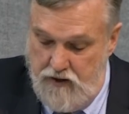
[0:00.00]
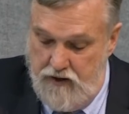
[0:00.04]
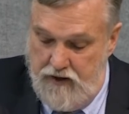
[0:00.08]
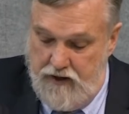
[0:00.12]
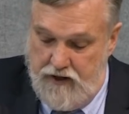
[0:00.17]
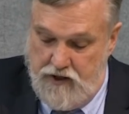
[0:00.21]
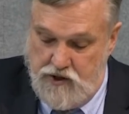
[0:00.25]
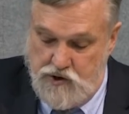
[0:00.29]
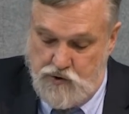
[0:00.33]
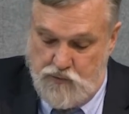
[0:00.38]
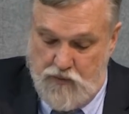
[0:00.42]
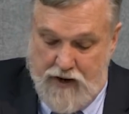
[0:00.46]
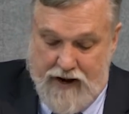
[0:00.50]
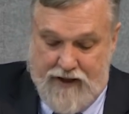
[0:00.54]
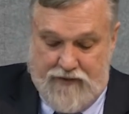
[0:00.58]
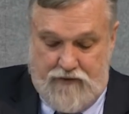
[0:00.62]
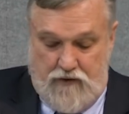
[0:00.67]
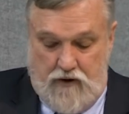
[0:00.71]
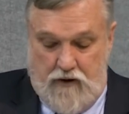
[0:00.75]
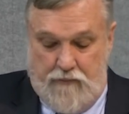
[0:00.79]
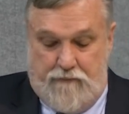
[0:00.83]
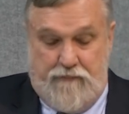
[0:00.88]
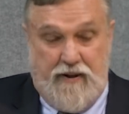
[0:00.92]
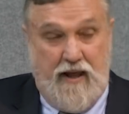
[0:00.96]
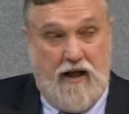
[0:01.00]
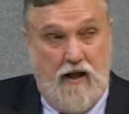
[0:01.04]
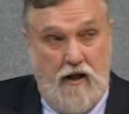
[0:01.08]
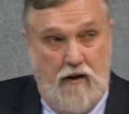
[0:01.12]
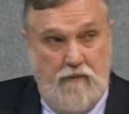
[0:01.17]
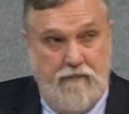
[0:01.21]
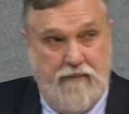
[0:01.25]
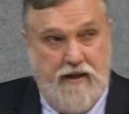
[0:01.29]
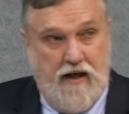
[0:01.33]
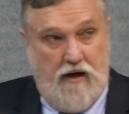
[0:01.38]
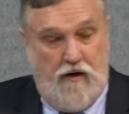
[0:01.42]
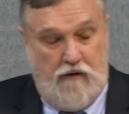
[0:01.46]
It is rather a
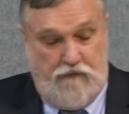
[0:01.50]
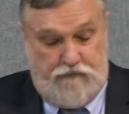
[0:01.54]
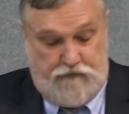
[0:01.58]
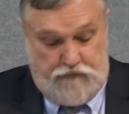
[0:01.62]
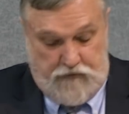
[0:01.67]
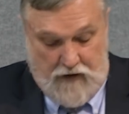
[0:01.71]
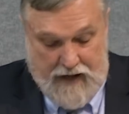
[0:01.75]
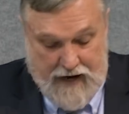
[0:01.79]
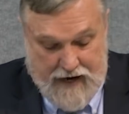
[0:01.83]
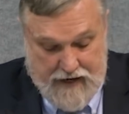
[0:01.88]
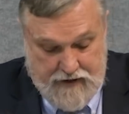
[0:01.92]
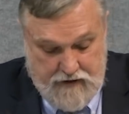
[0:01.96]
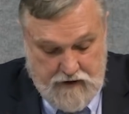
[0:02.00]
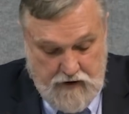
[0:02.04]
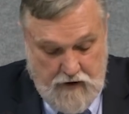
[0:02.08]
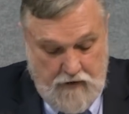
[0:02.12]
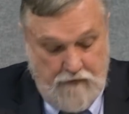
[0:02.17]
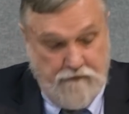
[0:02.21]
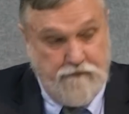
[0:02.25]
pell mell flight